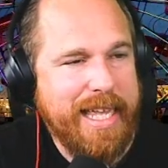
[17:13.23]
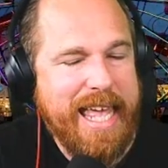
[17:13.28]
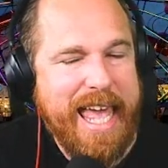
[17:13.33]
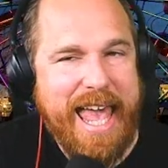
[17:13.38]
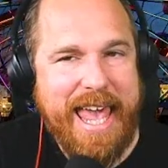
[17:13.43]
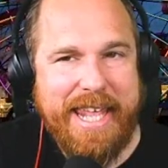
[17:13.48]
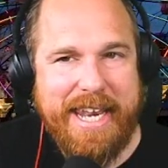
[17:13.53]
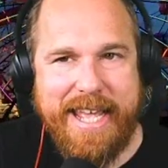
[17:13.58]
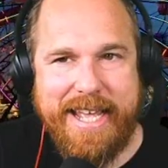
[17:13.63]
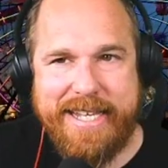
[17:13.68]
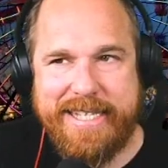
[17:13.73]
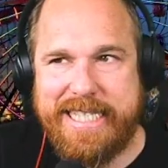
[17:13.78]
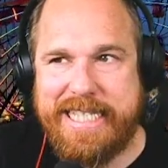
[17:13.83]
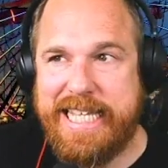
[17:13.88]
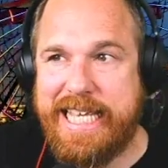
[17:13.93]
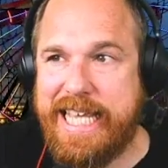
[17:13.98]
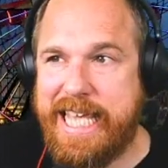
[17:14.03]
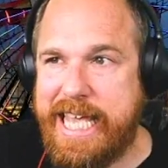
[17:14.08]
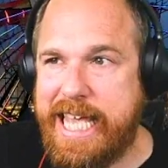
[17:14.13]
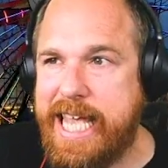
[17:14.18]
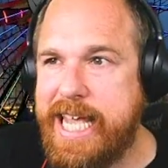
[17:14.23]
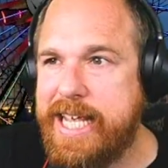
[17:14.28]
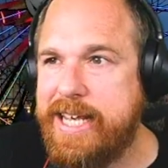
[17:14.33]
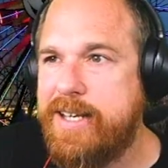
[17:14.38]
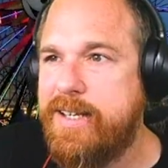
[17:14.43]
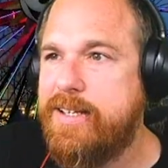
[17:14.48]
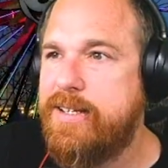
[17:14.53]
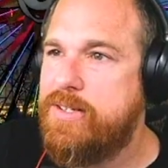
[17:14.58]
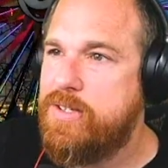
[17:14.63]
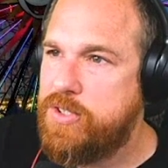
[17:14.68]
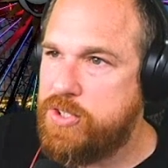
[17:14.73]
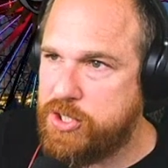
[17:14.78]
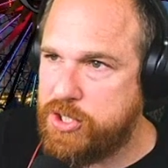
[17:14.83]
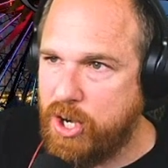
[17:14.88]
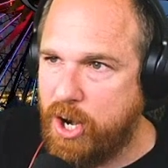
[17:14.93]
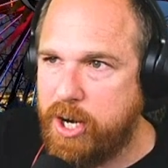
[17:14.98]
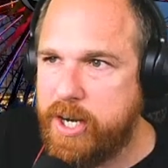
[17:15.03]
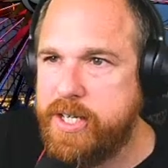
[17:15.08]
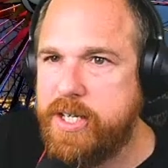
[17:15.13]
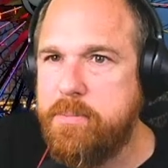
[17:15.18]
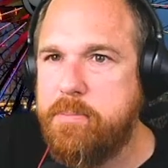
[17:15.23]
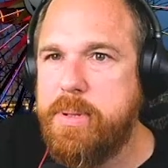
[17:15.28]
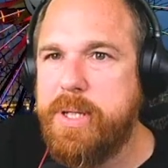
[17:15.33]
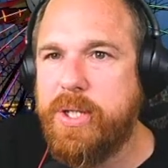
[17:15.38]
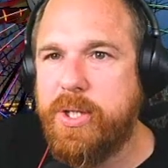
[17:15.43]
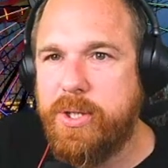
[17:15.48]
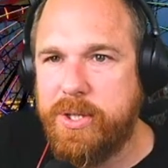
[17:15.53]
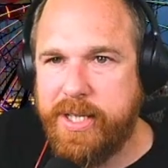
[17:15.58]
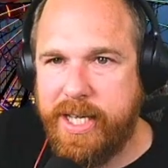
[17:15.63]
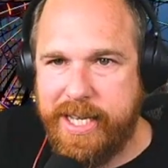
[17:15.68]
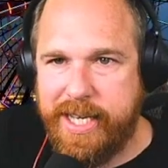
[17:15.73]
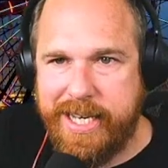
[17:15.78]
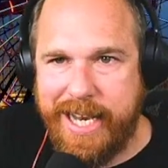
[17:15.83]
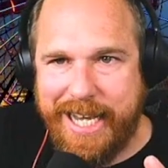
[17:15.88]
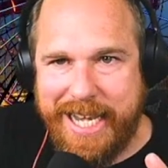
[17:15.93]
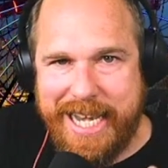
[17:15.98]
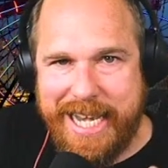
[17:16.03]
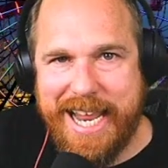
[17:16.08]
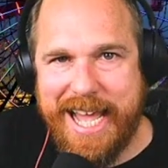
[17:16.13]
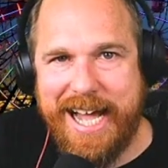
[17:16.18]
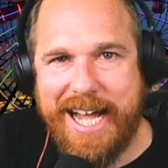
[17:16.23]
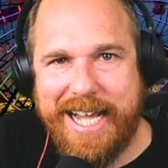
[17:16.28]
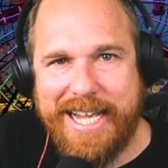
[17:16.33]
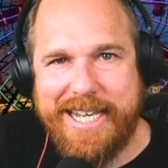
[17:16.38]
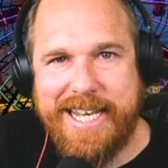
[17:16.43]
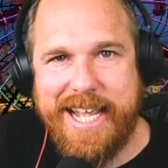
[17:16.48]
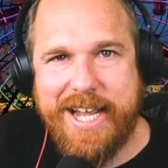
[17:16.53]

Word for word: And as the heat started to build in a non